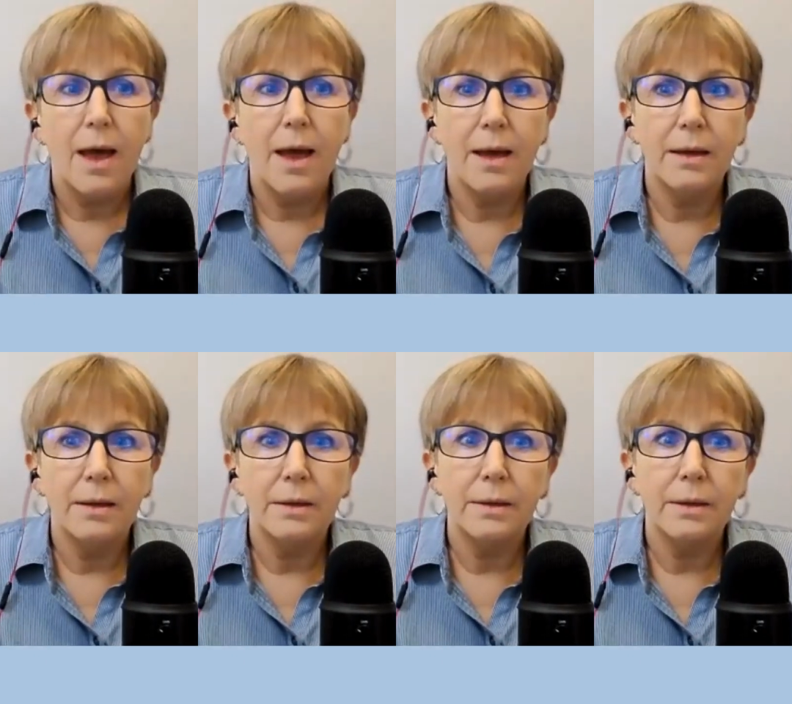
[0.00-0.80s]

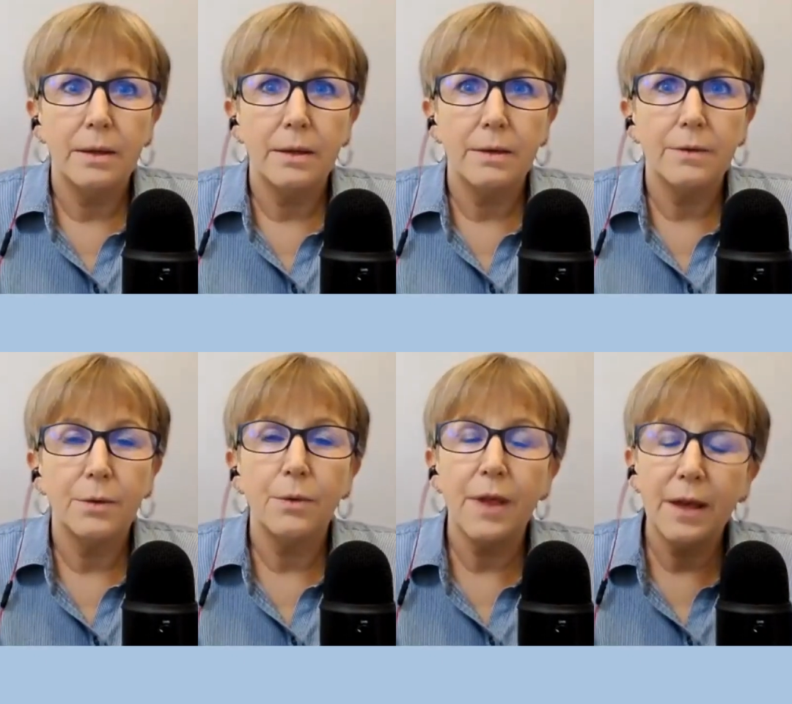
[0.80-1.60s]
And
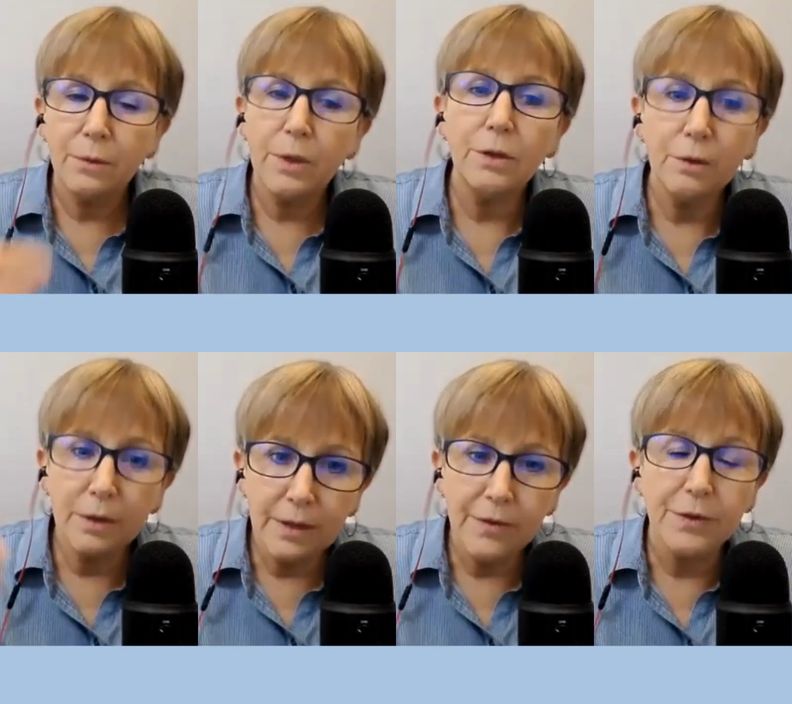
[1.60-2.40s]
so that's when your
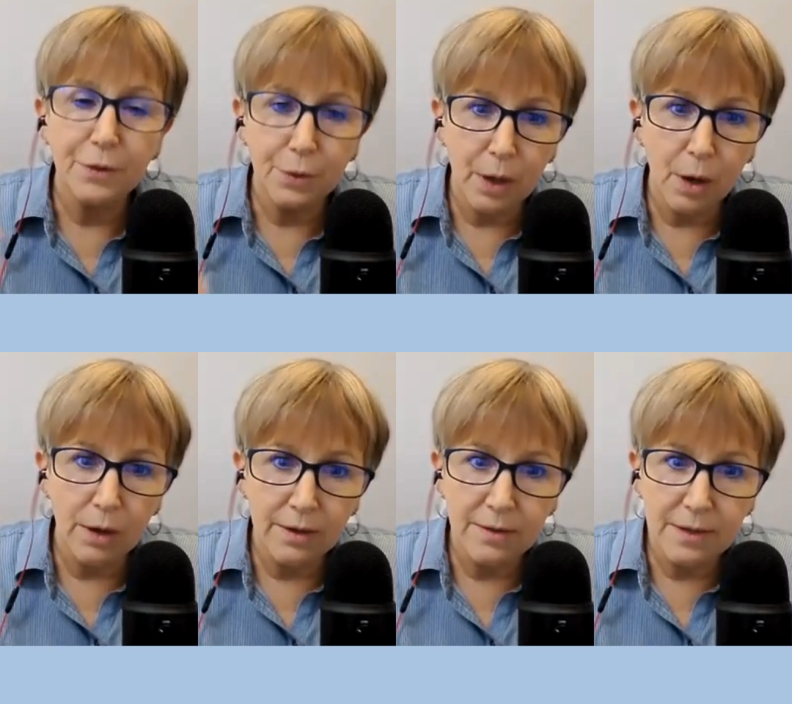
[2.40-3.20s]
liver's doing
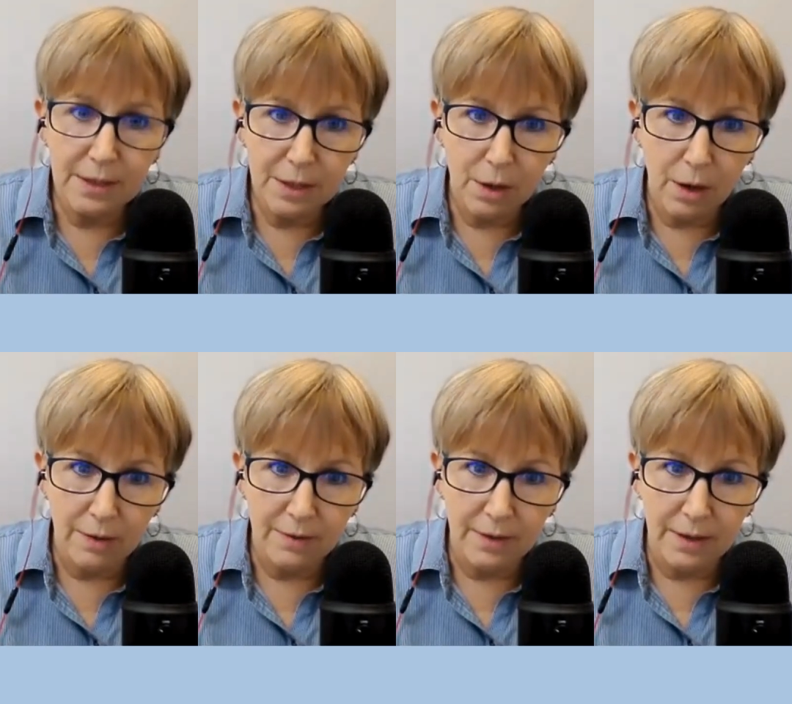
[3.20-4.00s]
all its
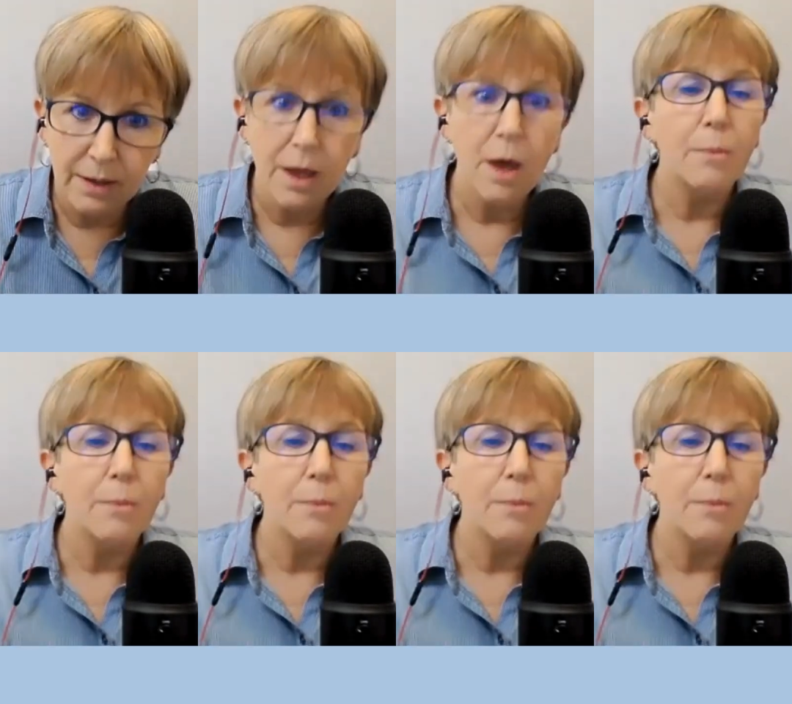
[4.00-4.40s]
detoxing,